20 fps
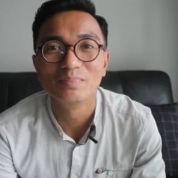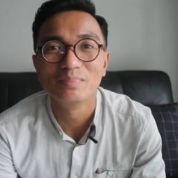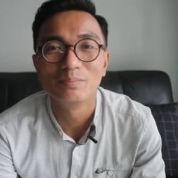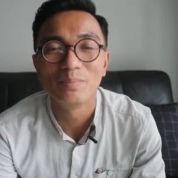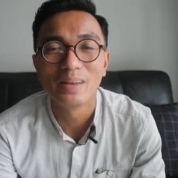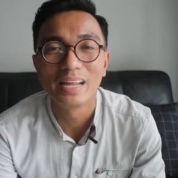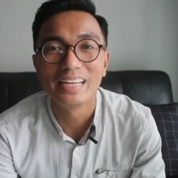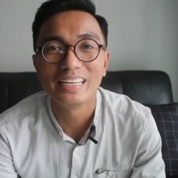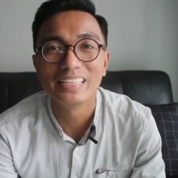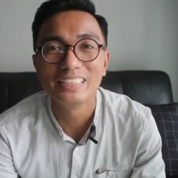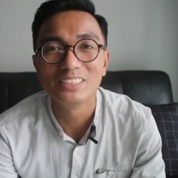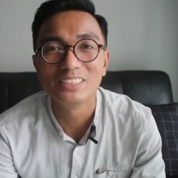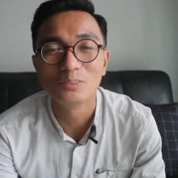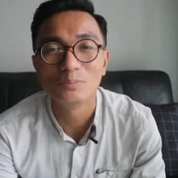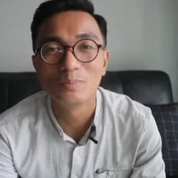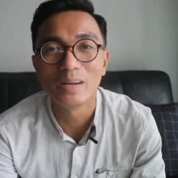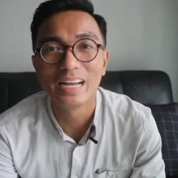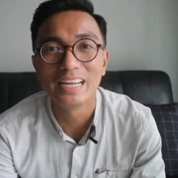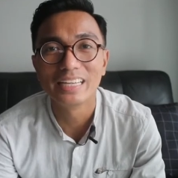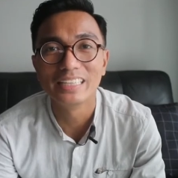planning to
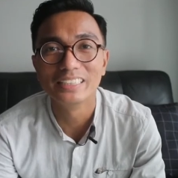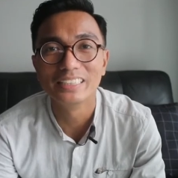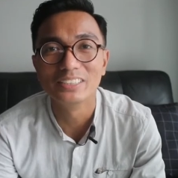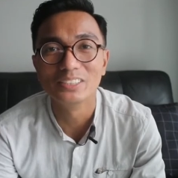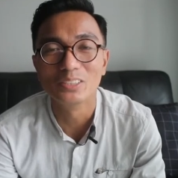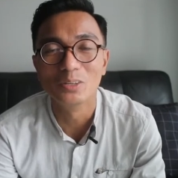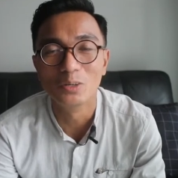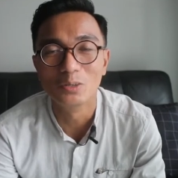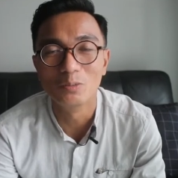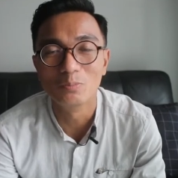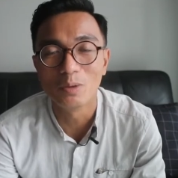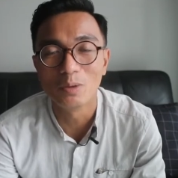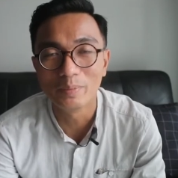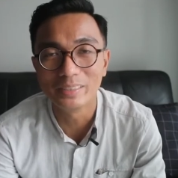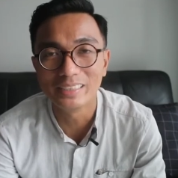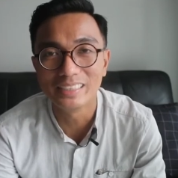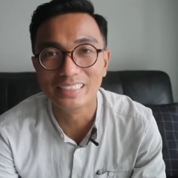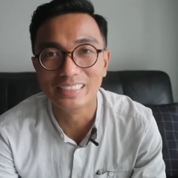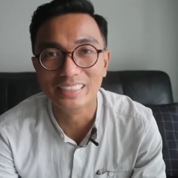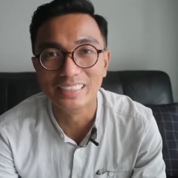buy his own
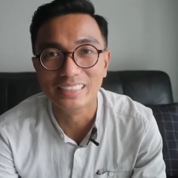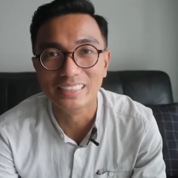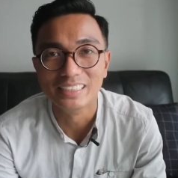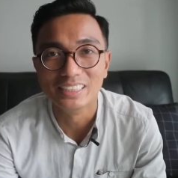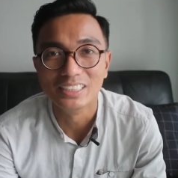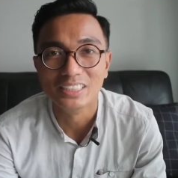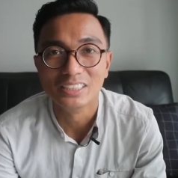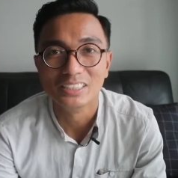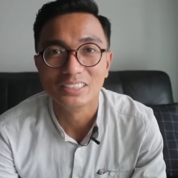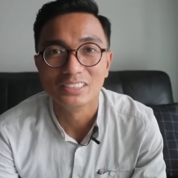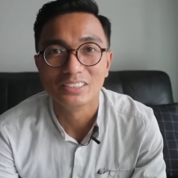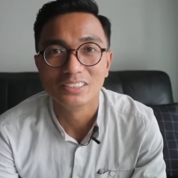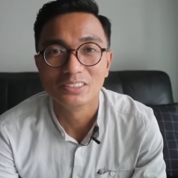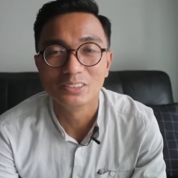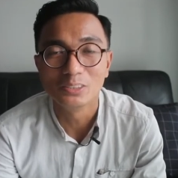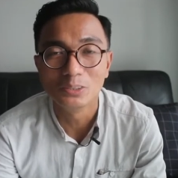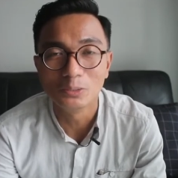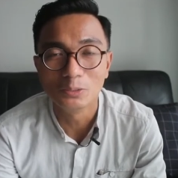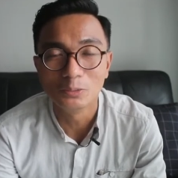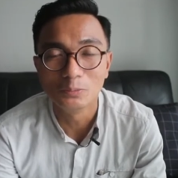property.
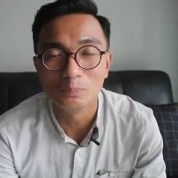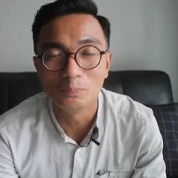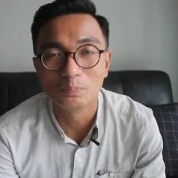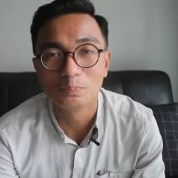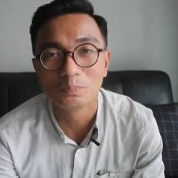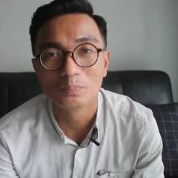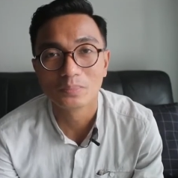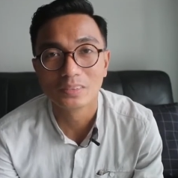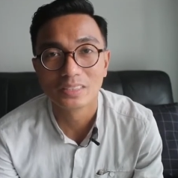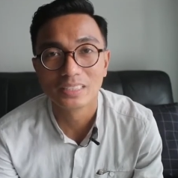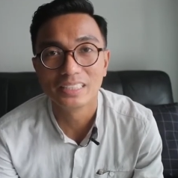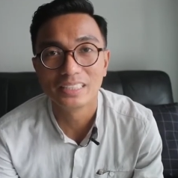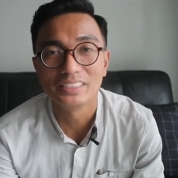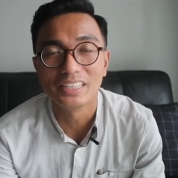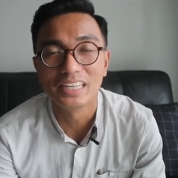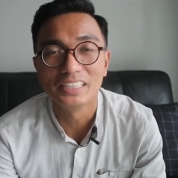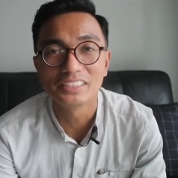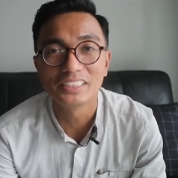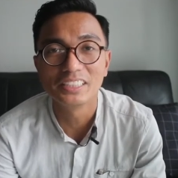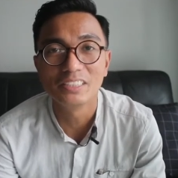So he's
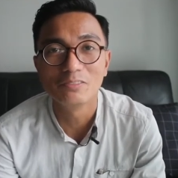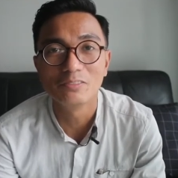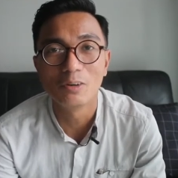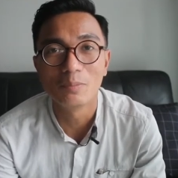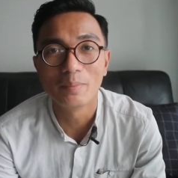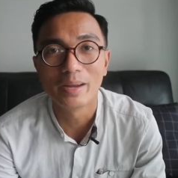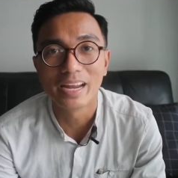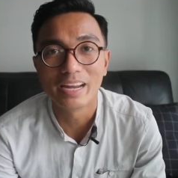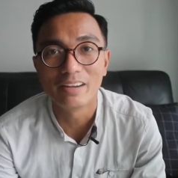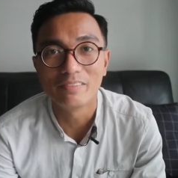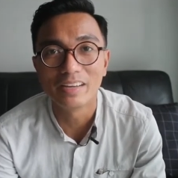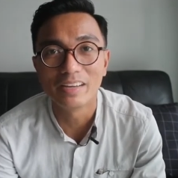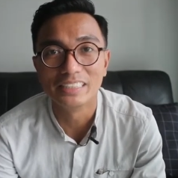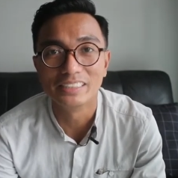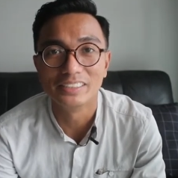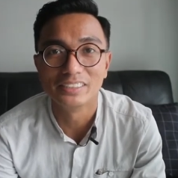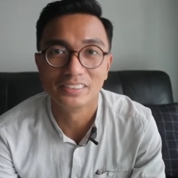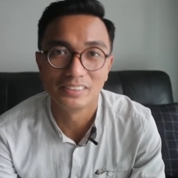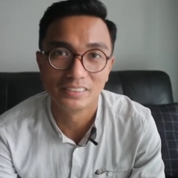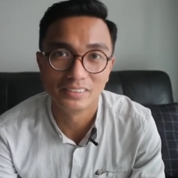asking for my
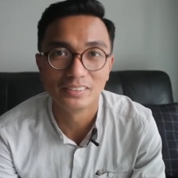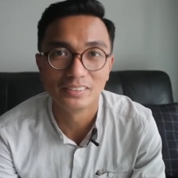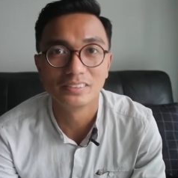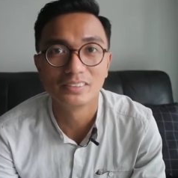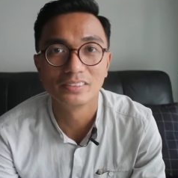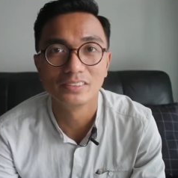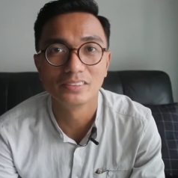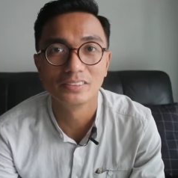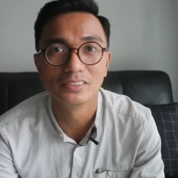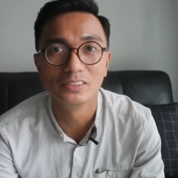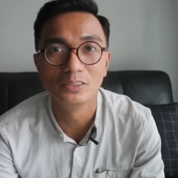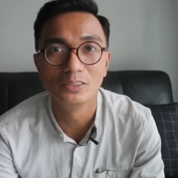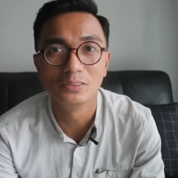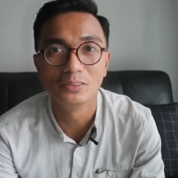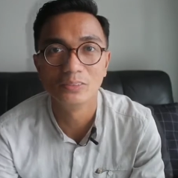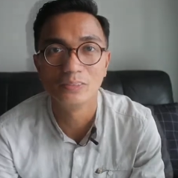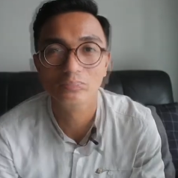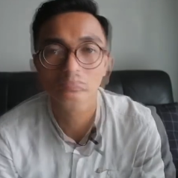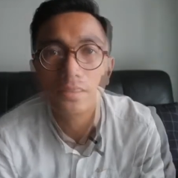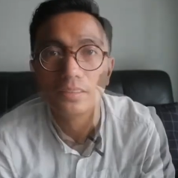advice. So,
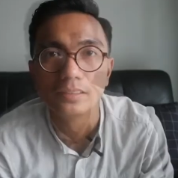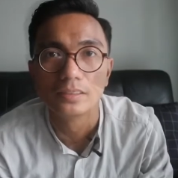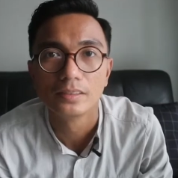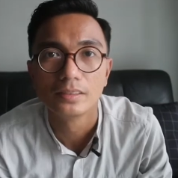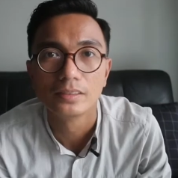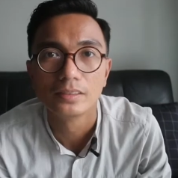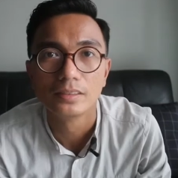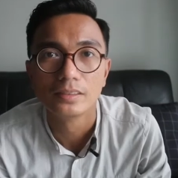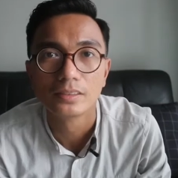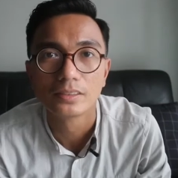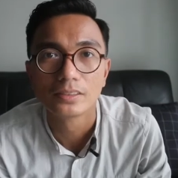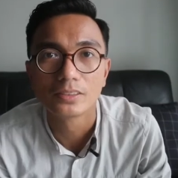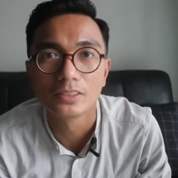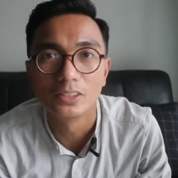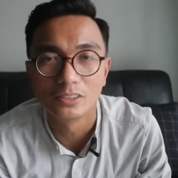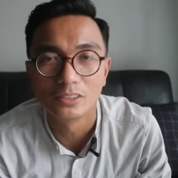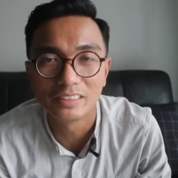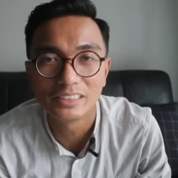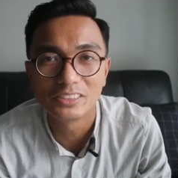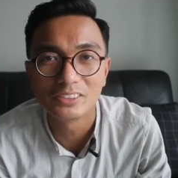
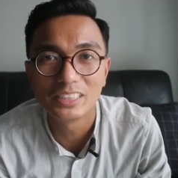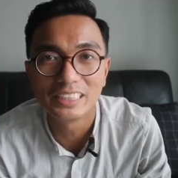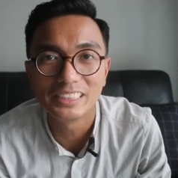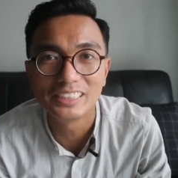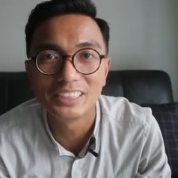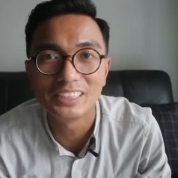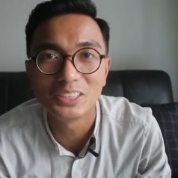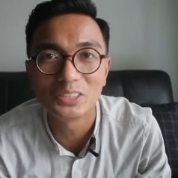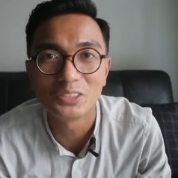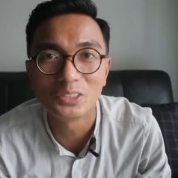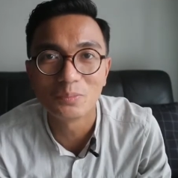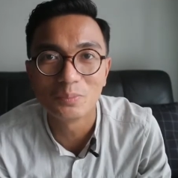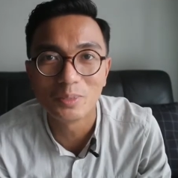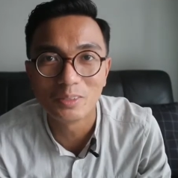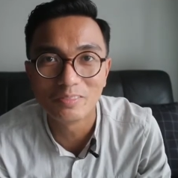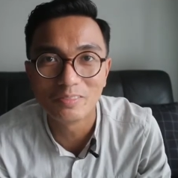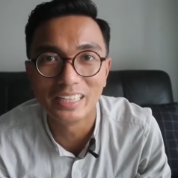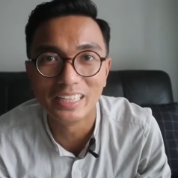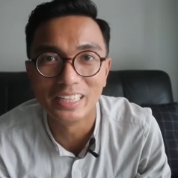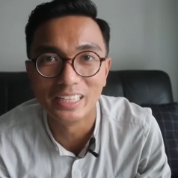congratulations on your
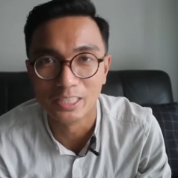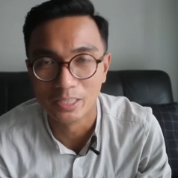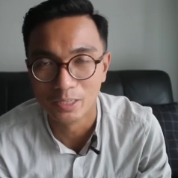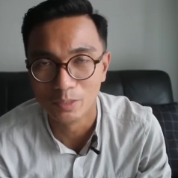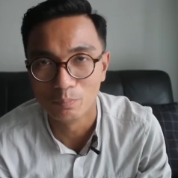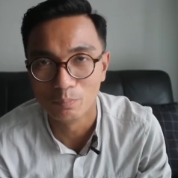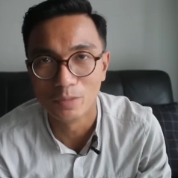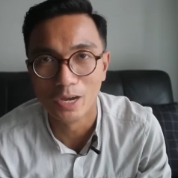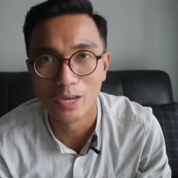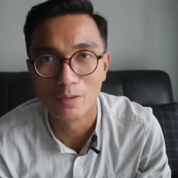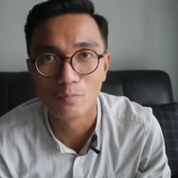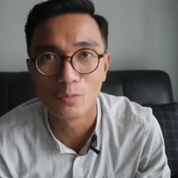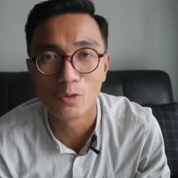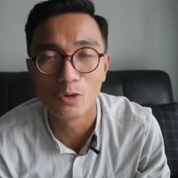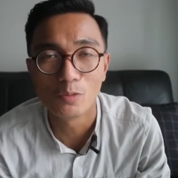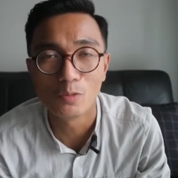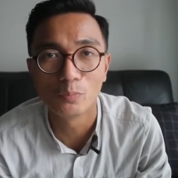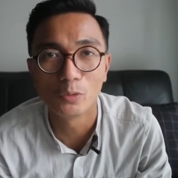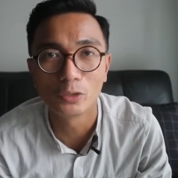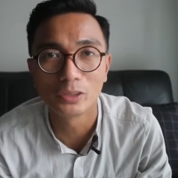birthday, but more
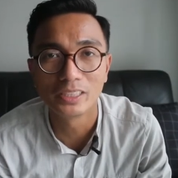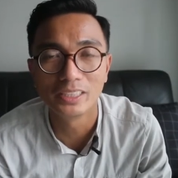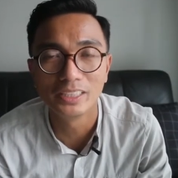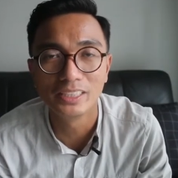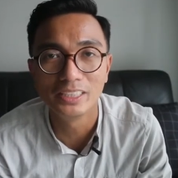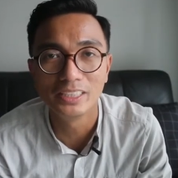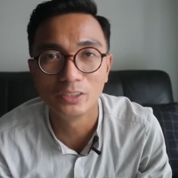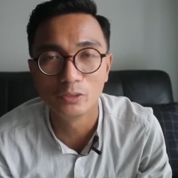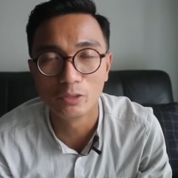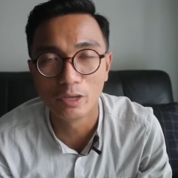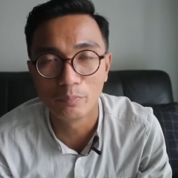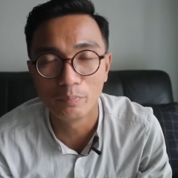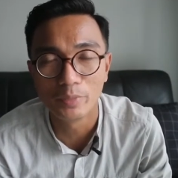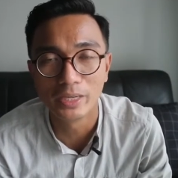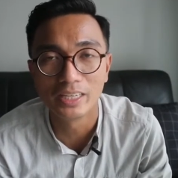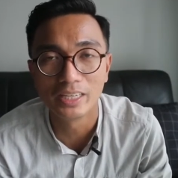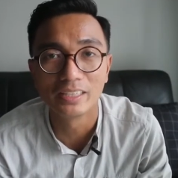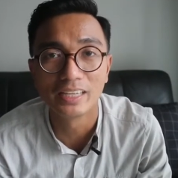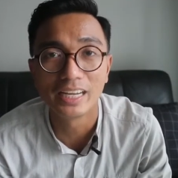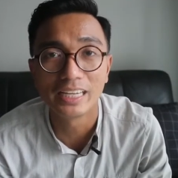importantly, you have
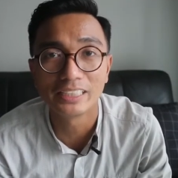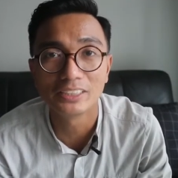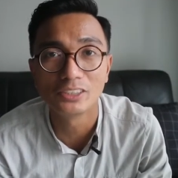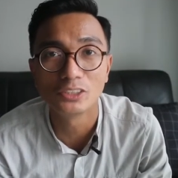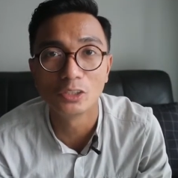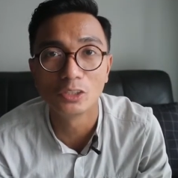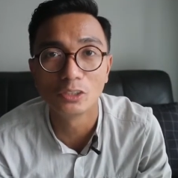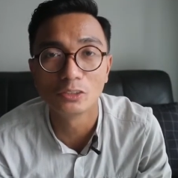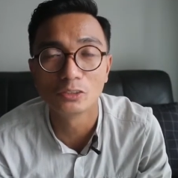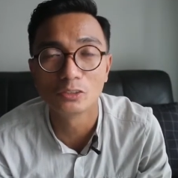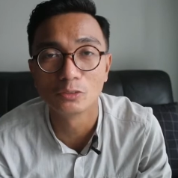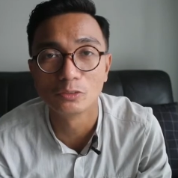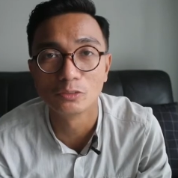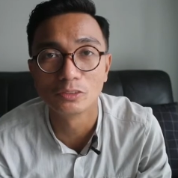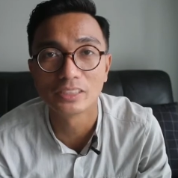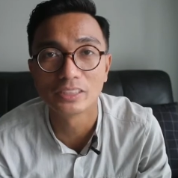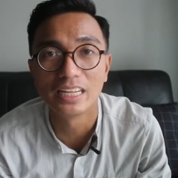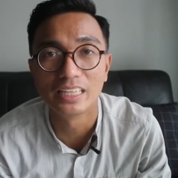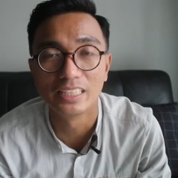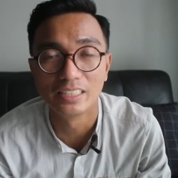made a right choice to
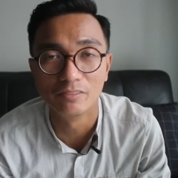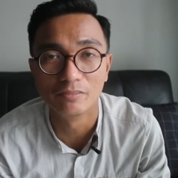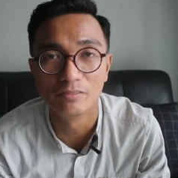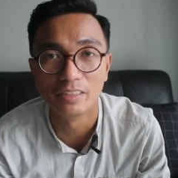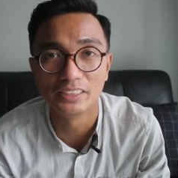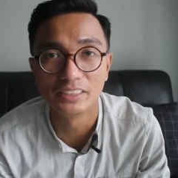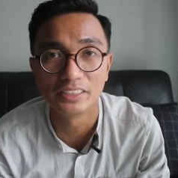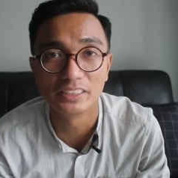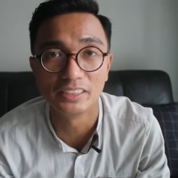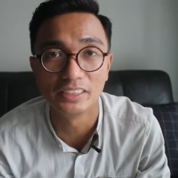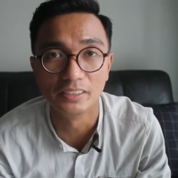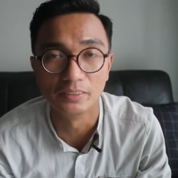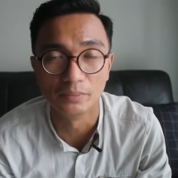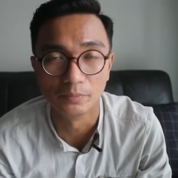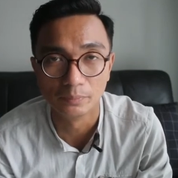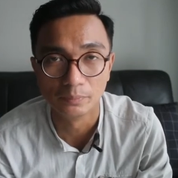start investing.